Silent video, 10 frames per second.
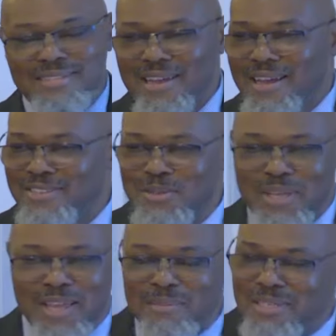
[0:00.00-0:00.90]
God, you
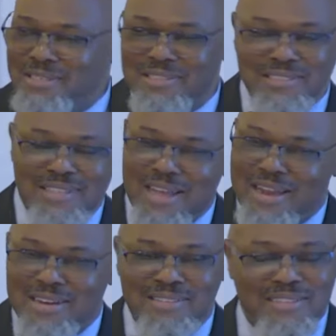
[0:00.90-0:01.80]
gave me these
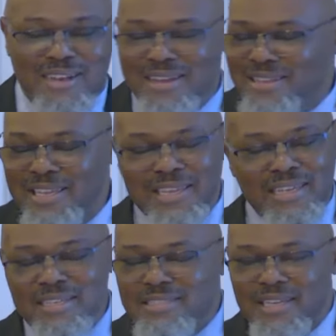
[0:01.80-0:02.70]
desires. God,
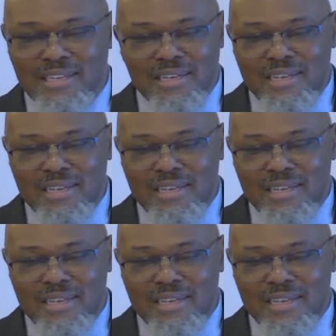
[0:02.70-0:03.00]
he said,